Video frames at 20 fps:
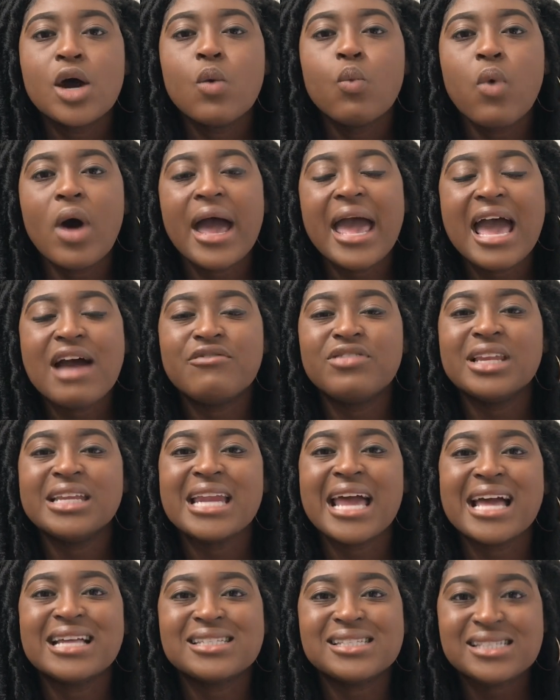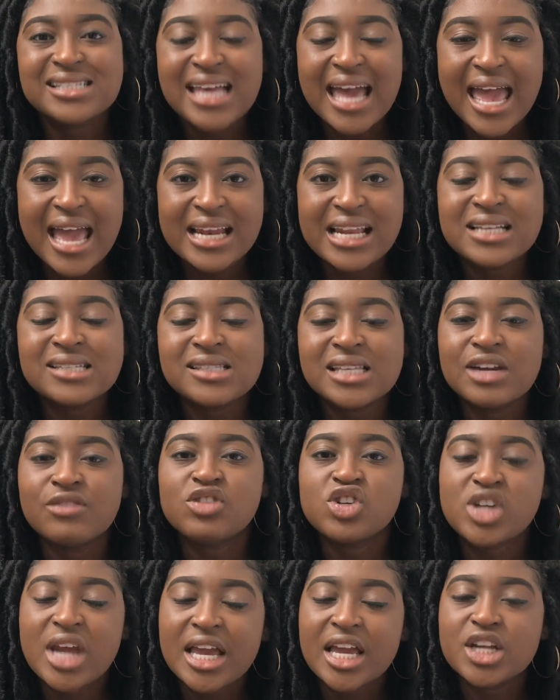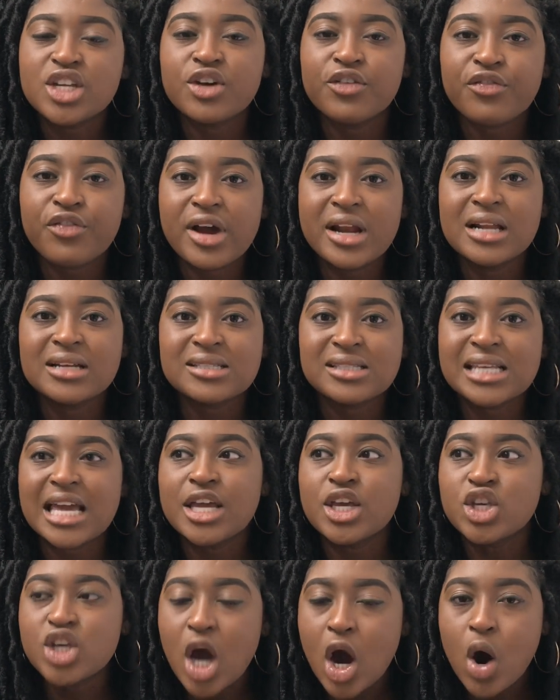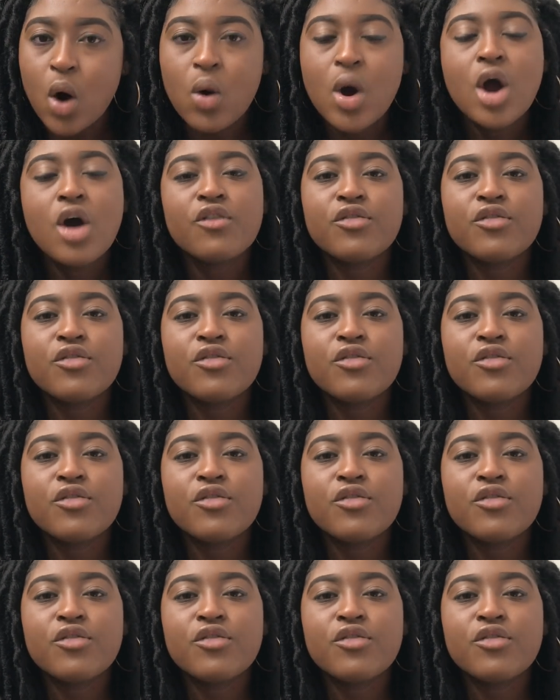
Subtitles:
what Evelyn had said instead of checking your friend and saying, "Yo,